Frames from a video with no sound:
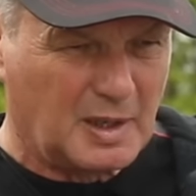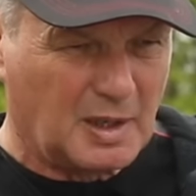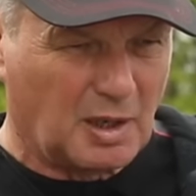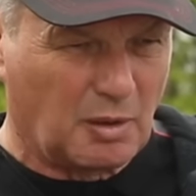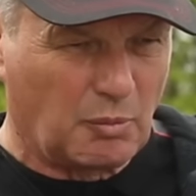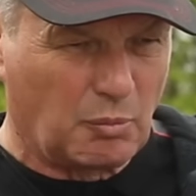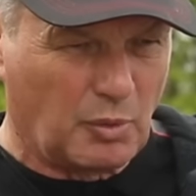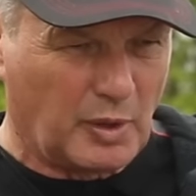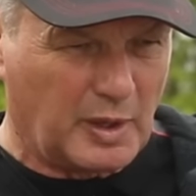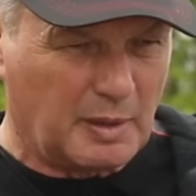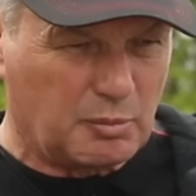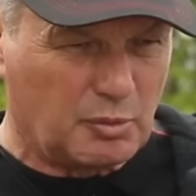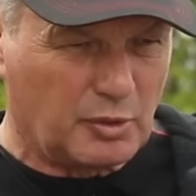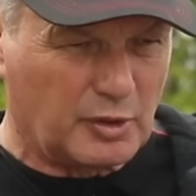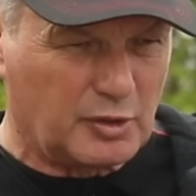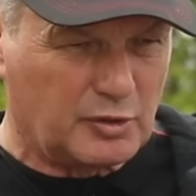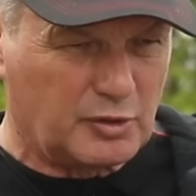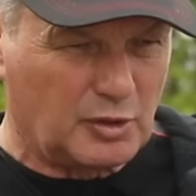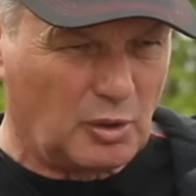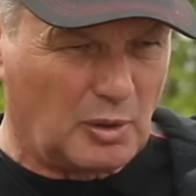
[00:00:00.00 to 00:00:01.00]
And what I'm
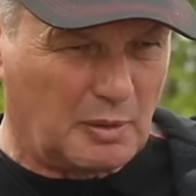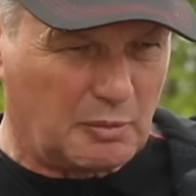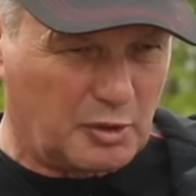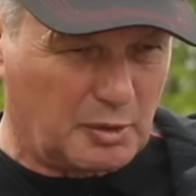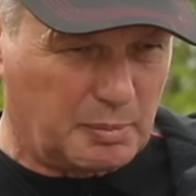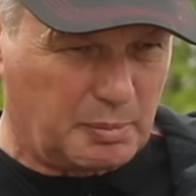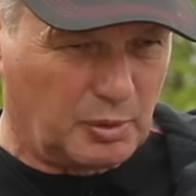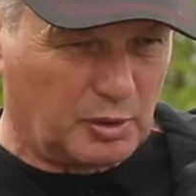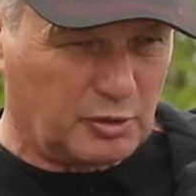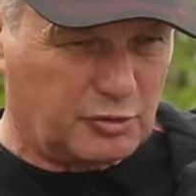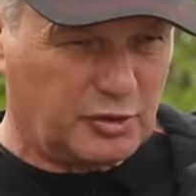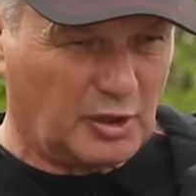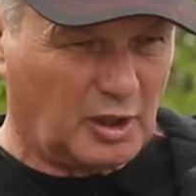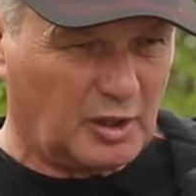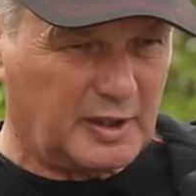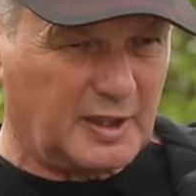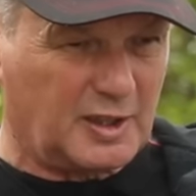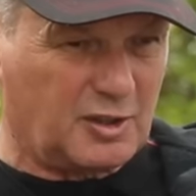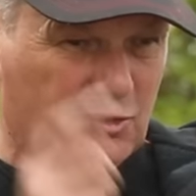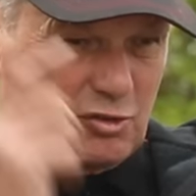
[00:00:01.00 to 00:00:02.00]
going to do, I'm going to put a shock
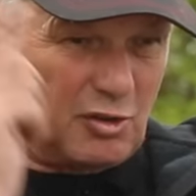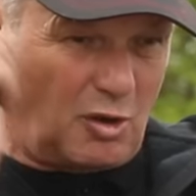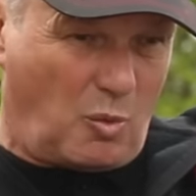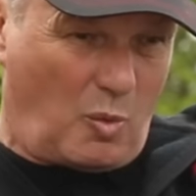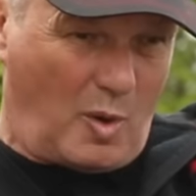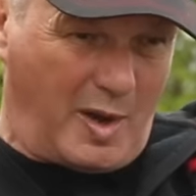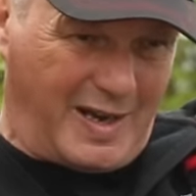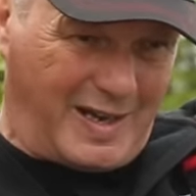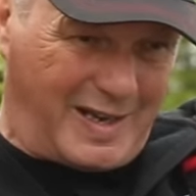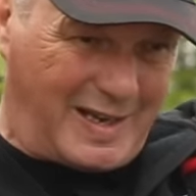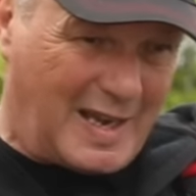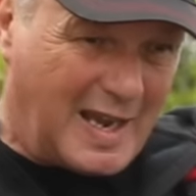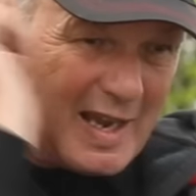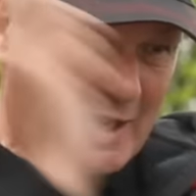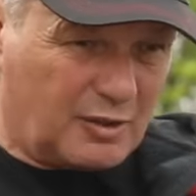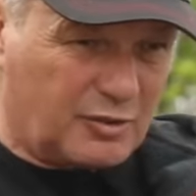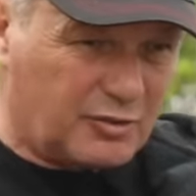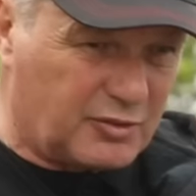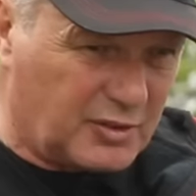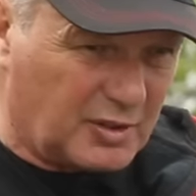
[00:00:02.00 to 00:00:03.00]
leader, so when I
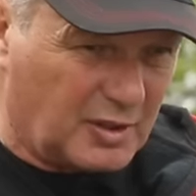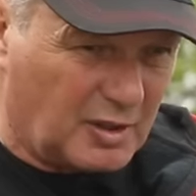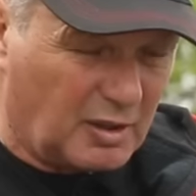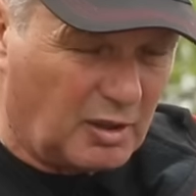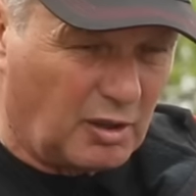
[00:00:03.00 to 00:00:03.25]
cast,